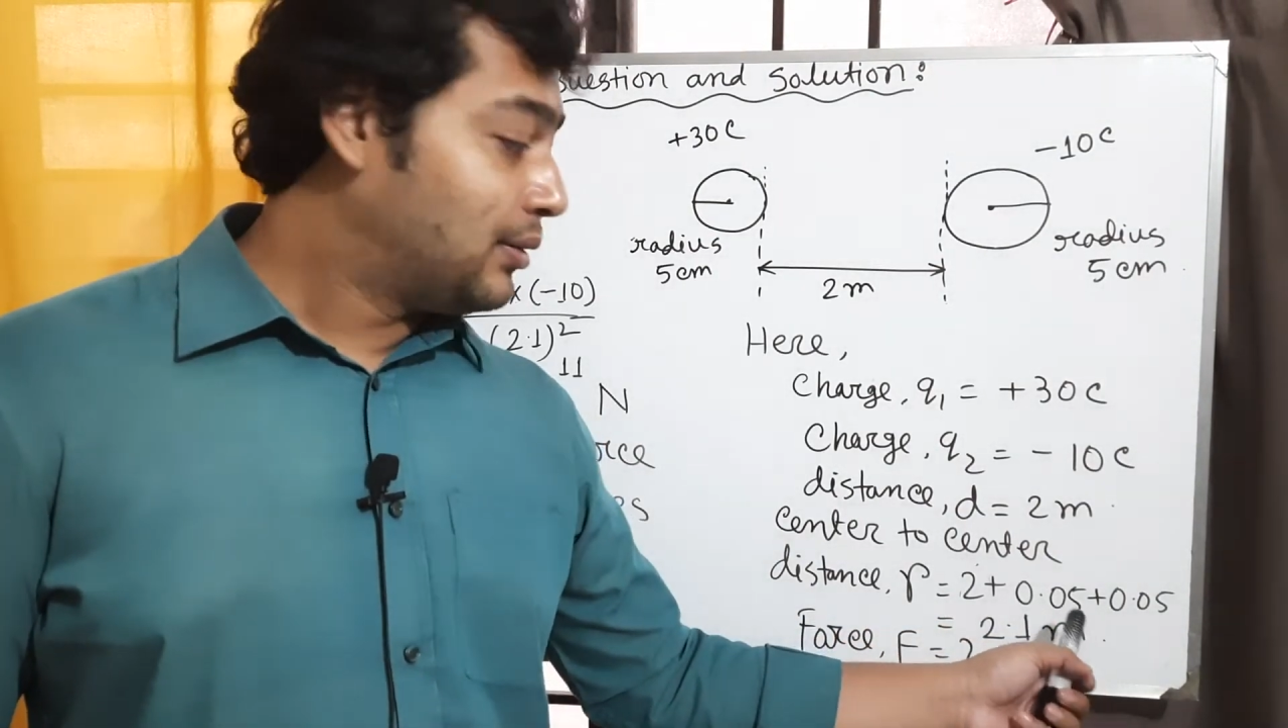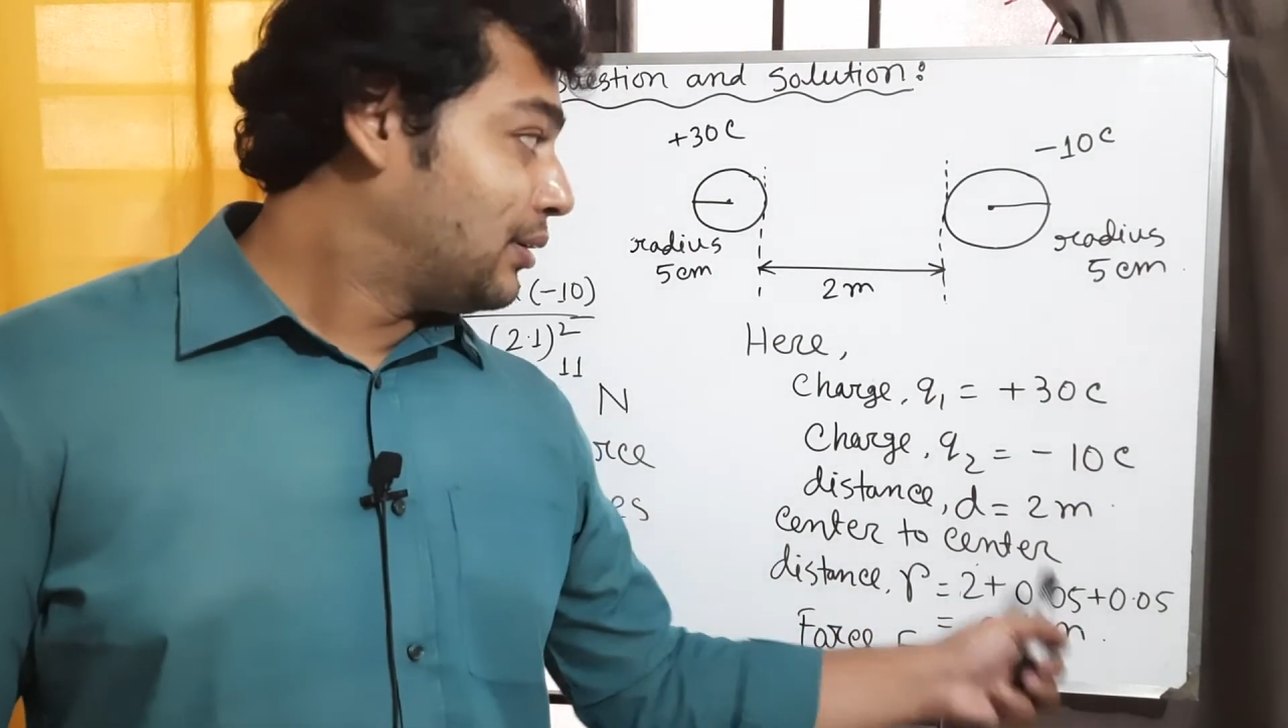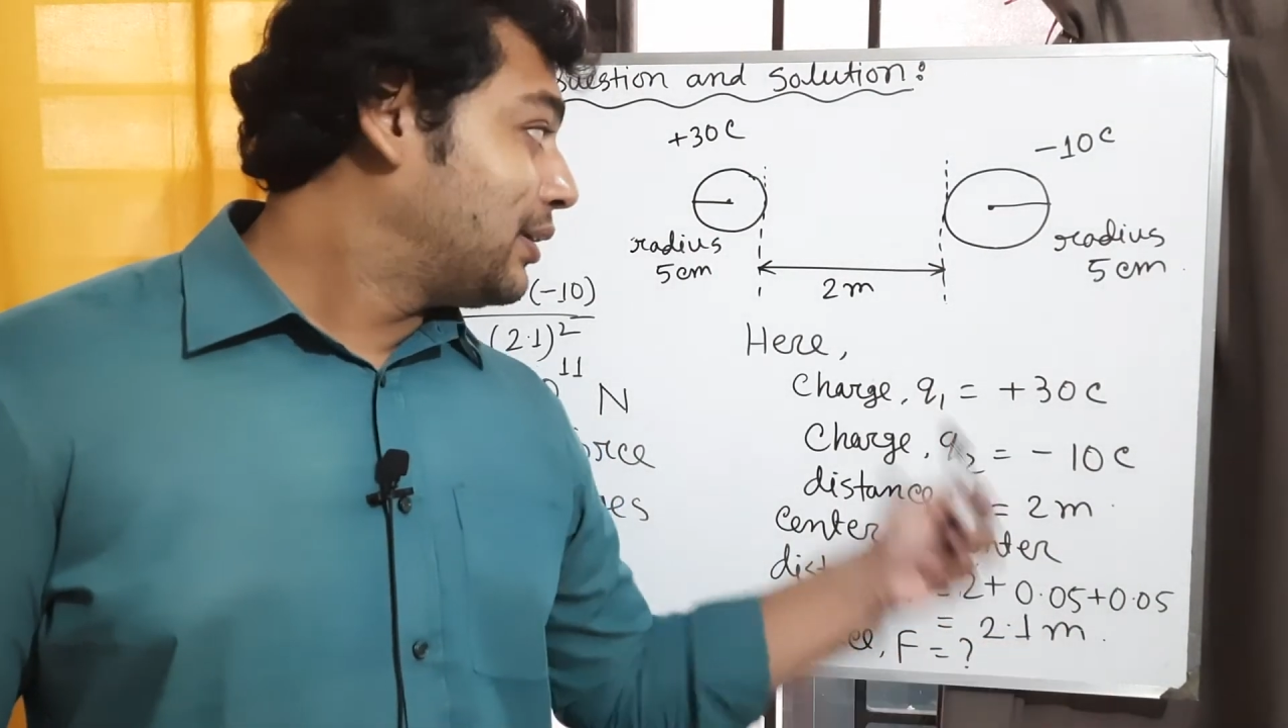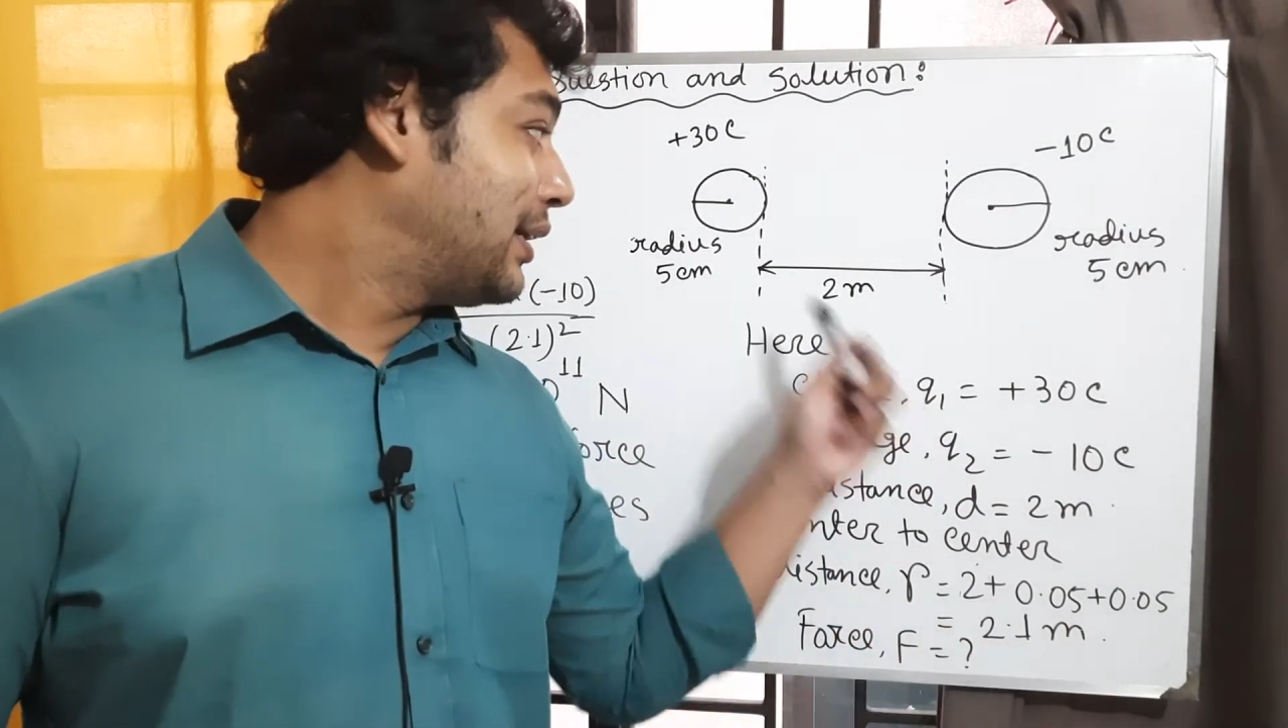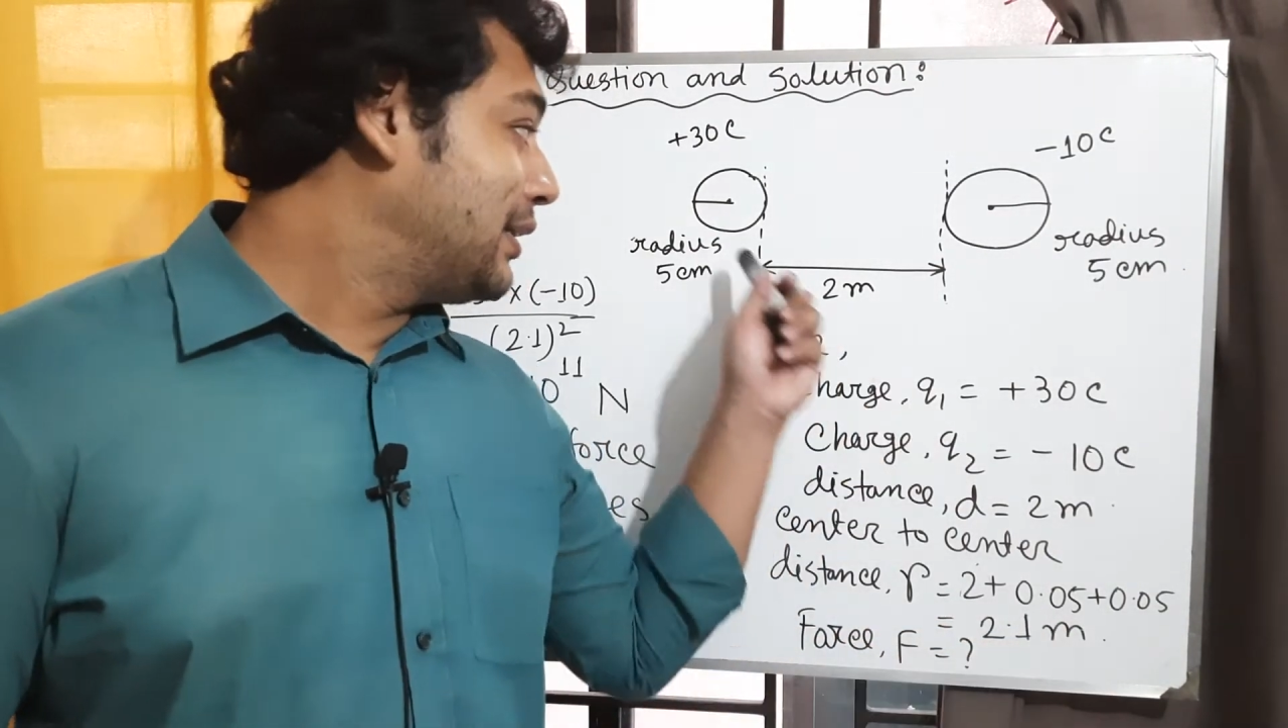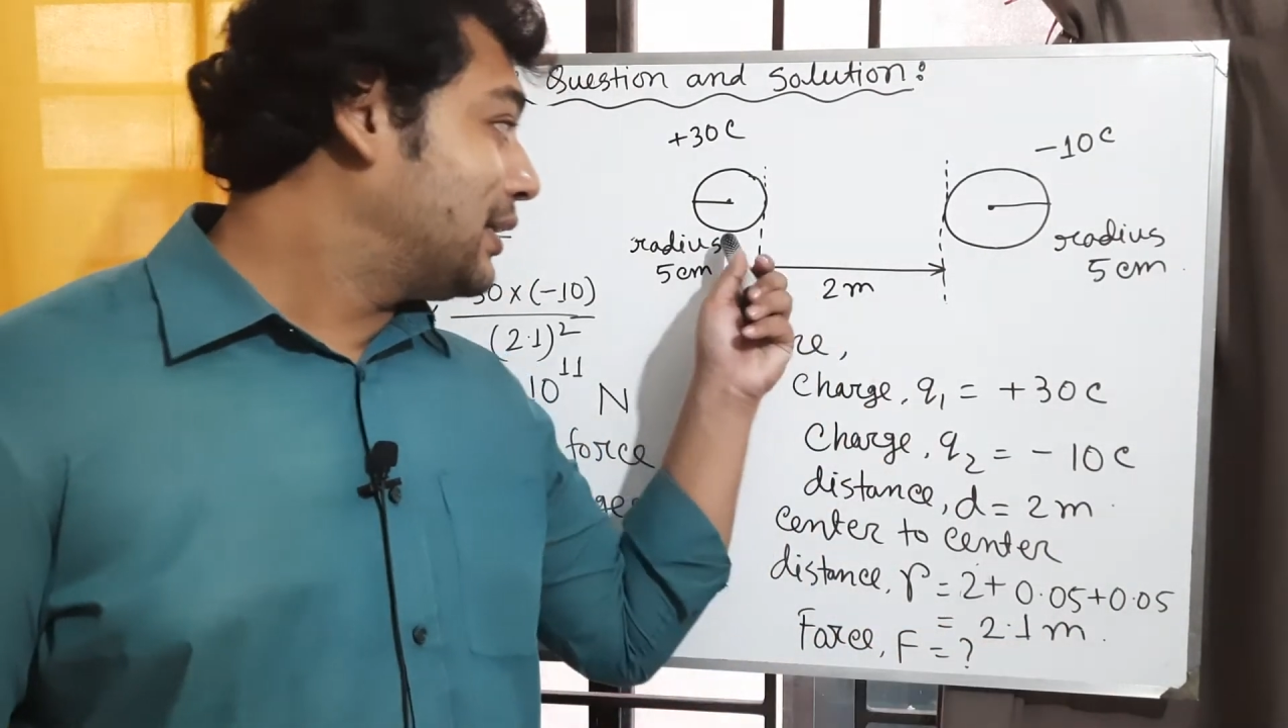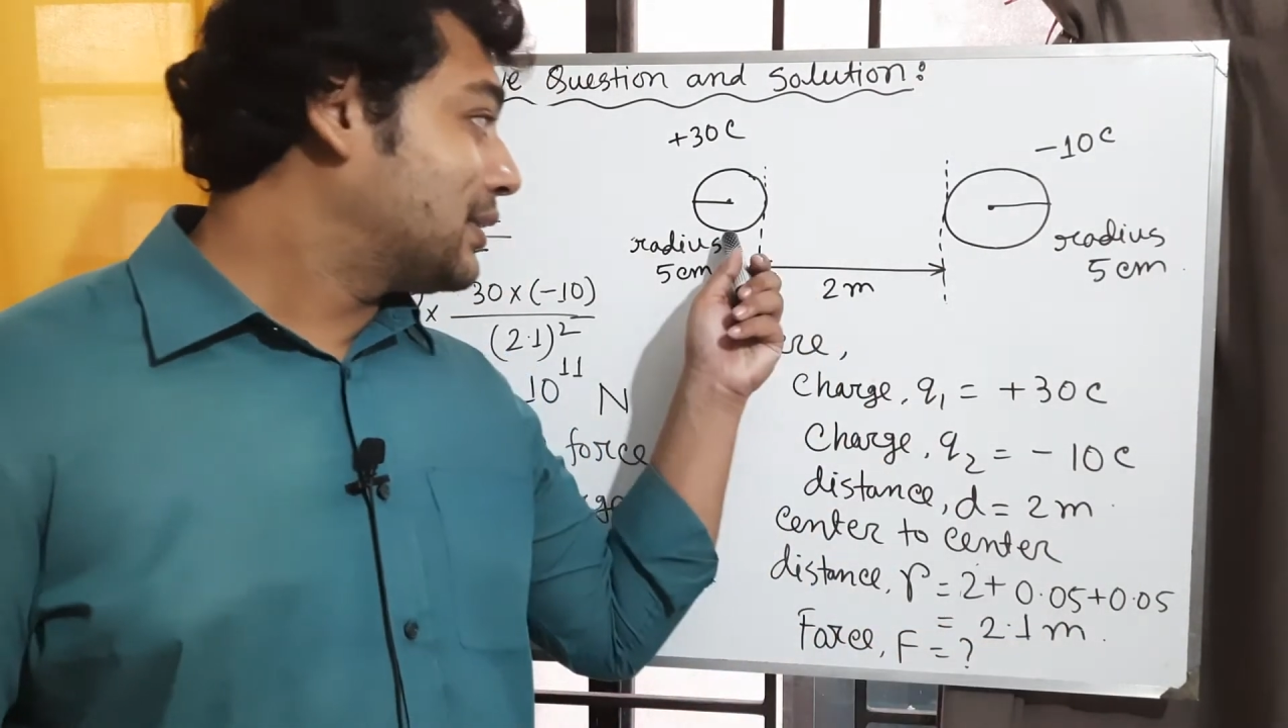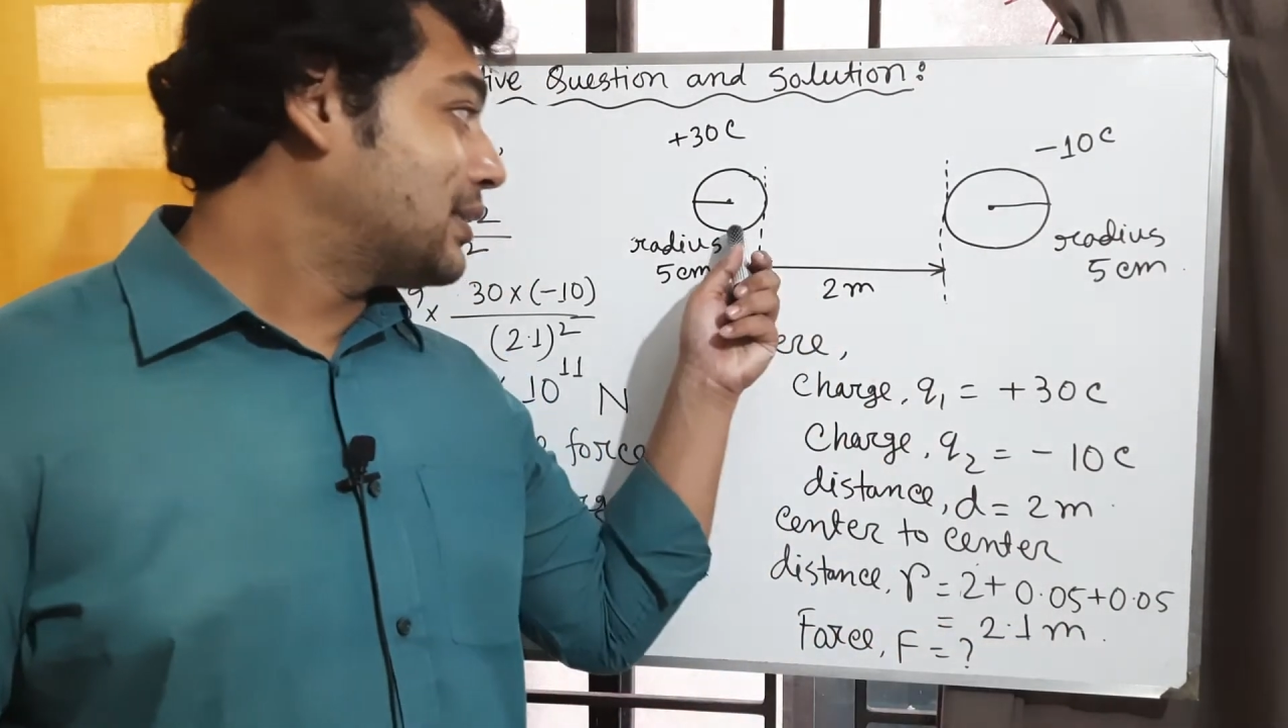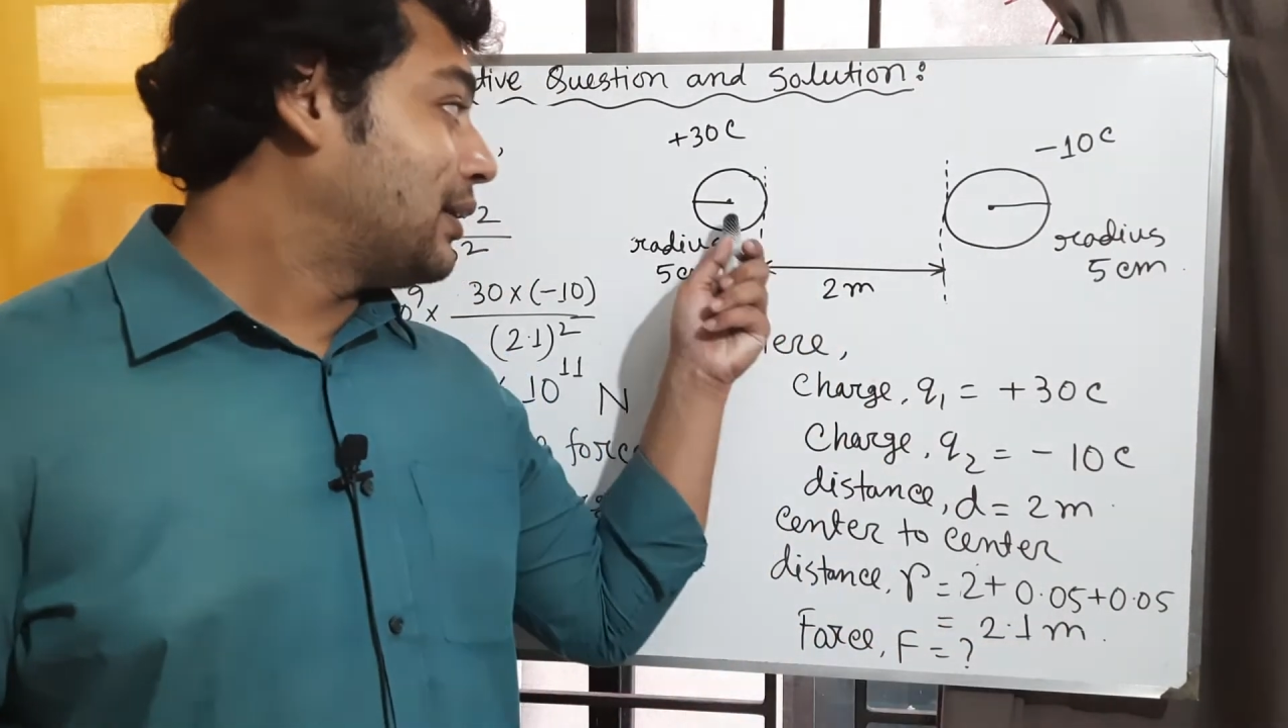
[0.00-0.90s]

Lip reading: radius.